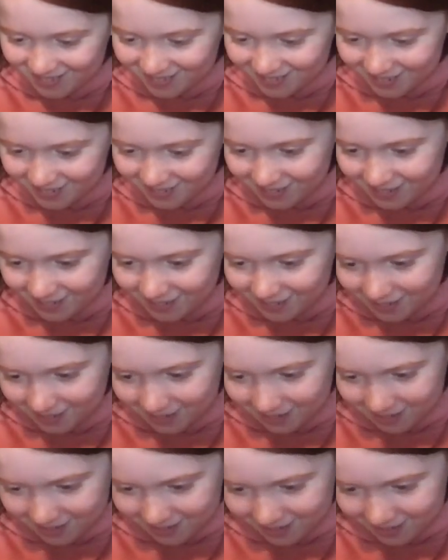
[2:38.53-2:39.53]

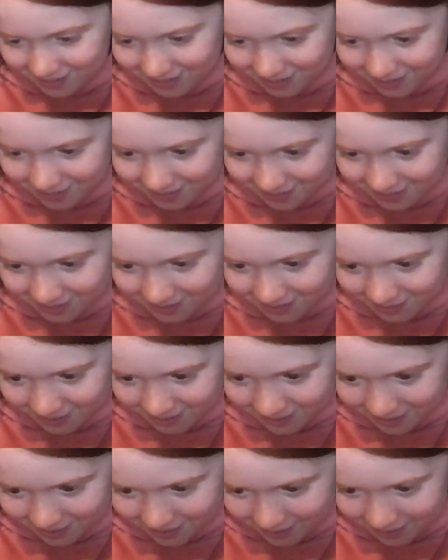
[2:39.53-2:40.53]

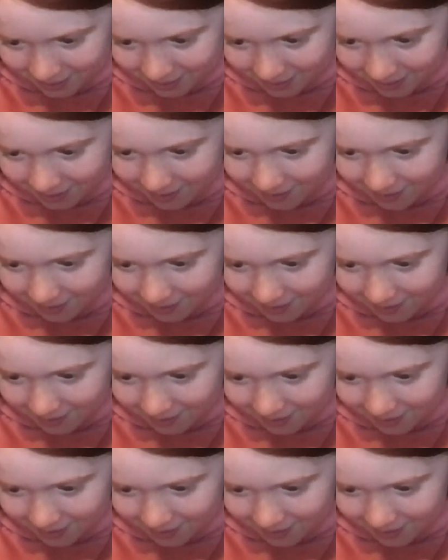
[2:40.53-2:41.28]
[no speech]